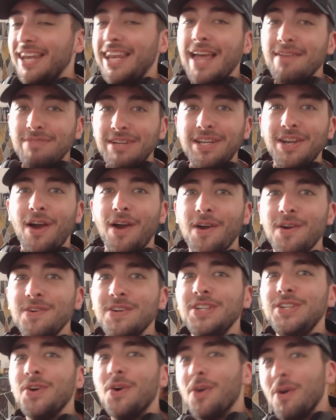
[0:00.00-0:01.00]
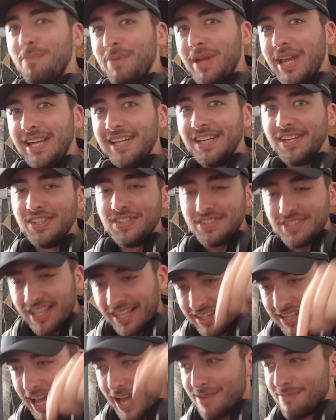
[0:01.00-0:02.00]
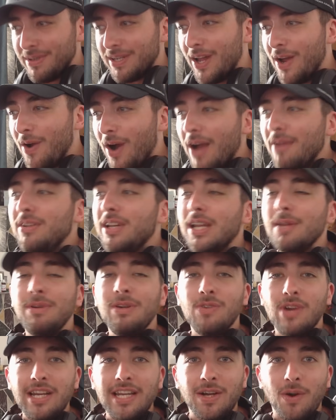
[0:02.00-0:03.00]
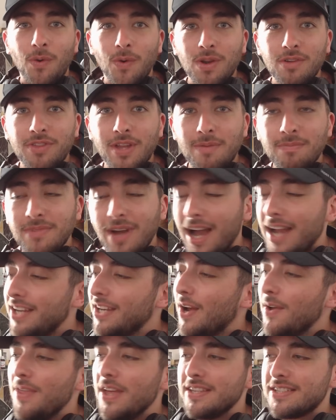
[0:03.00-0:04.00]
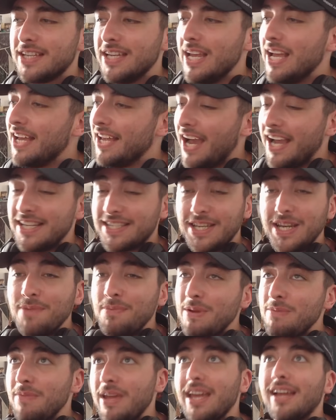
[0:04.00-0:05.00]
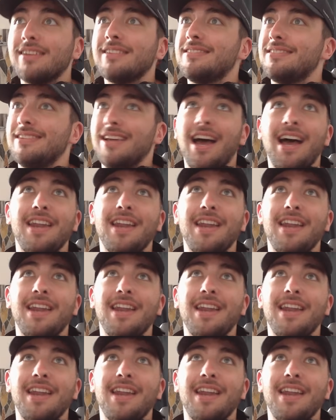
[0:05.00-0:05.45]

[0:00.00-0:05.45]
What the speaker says: Let me know your opinions down below. I'm going to be reading all of them. I know it's going to be mixed.